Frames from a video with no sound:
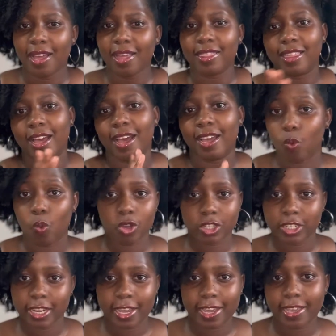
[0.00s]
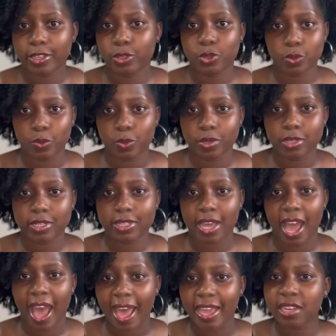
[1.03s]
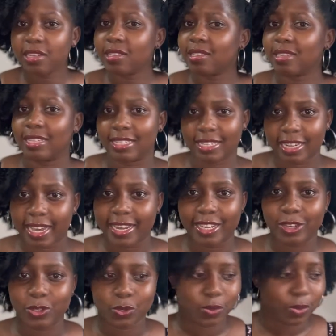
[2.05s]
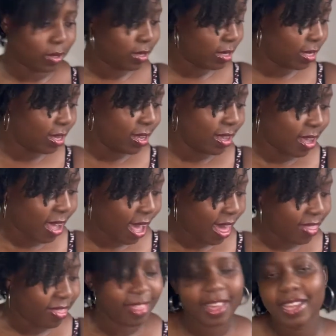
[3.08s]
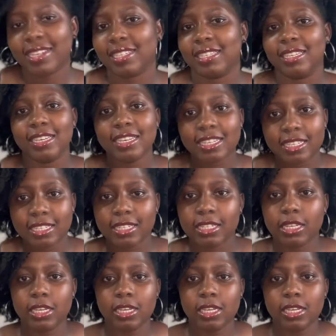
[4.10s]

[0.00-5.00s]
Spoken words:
the wash day tools and the styling tool, and that is